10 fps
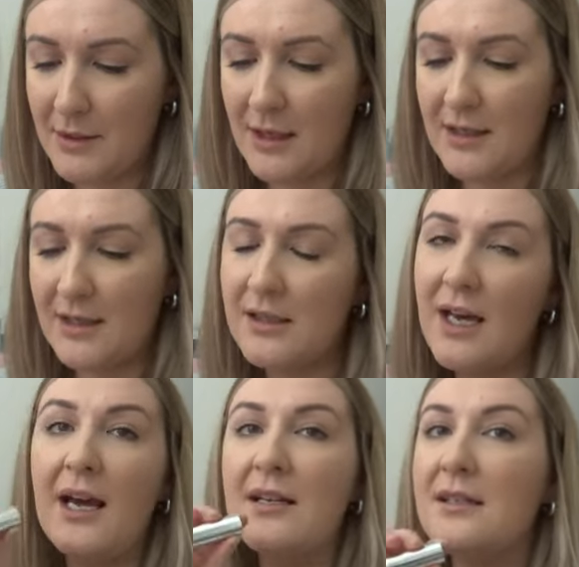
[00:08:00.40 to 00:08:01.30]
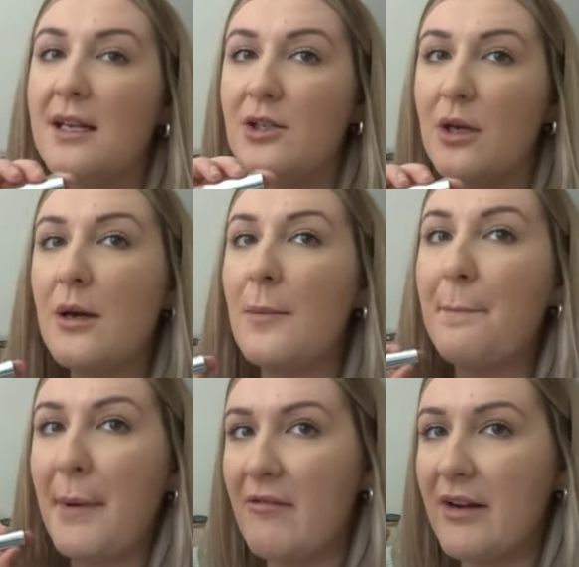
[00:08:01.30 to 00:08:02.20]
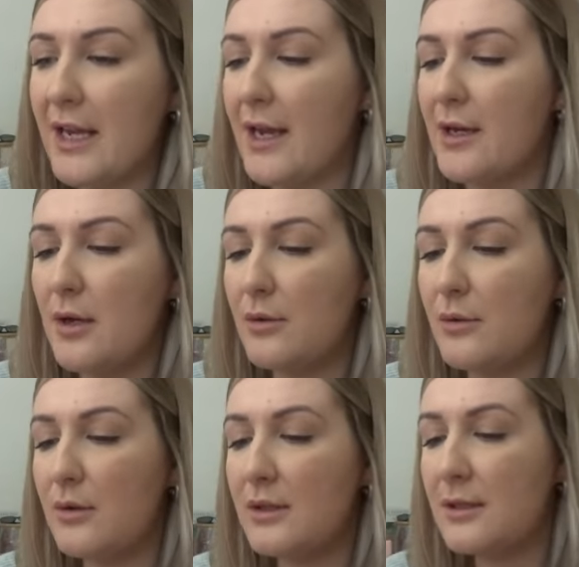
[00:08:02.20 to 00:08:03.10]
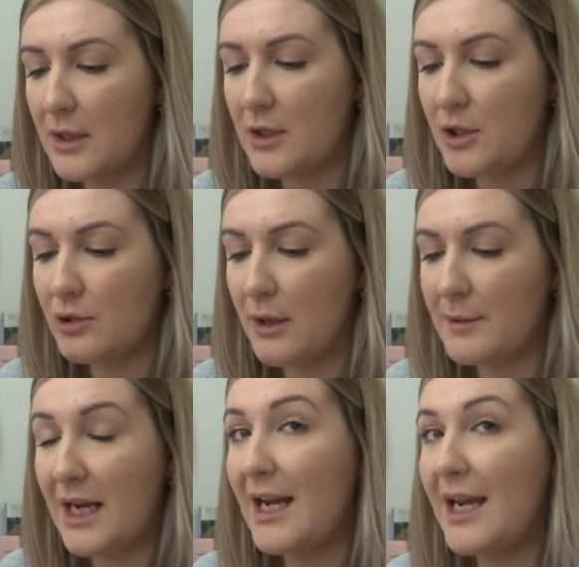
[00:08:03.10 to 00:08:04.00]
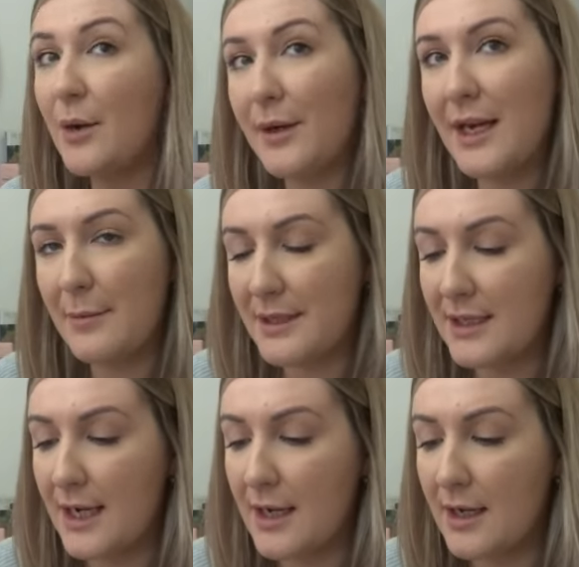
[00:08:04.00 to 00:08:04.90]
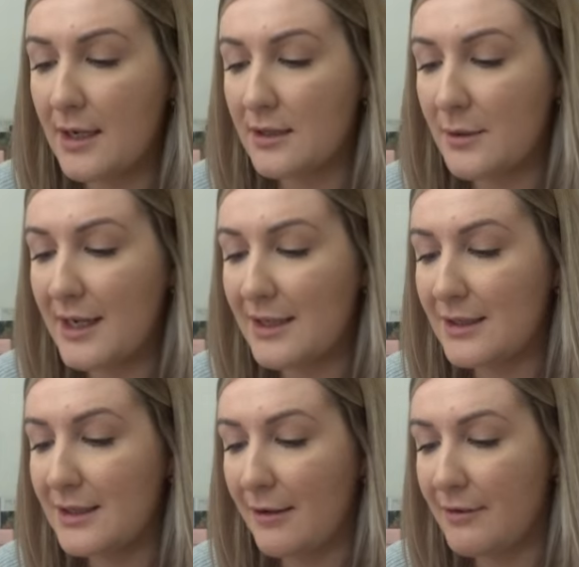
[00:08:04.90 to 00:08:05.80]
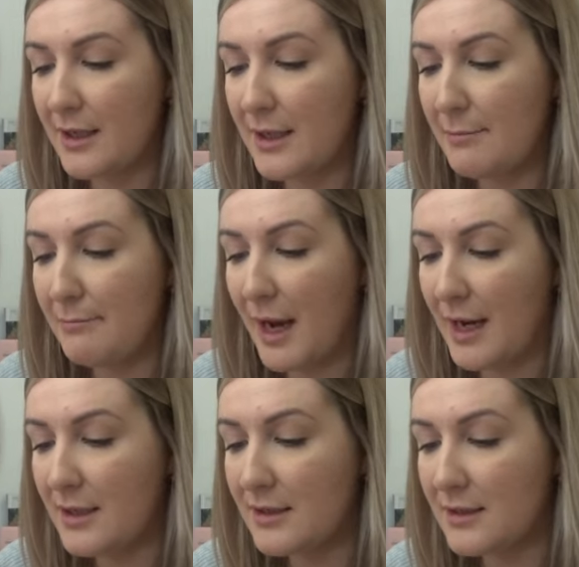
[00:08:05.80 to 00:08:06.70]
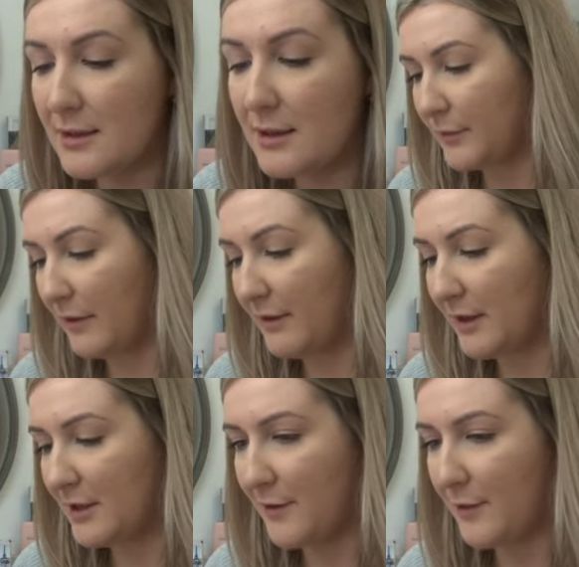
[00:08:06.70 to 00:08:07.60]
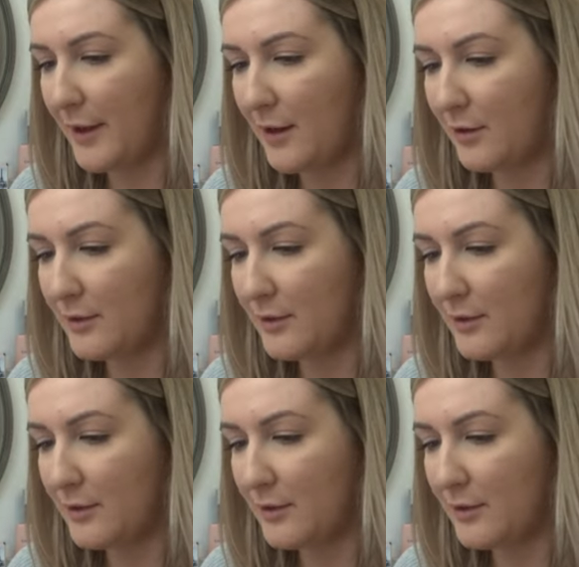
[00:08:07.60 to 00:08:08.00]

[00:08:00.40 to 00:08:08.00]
So this is the Anastasia Beverly Hills Stripped Liquid Lipstick. So it is definitely matte. I've had this for quite a long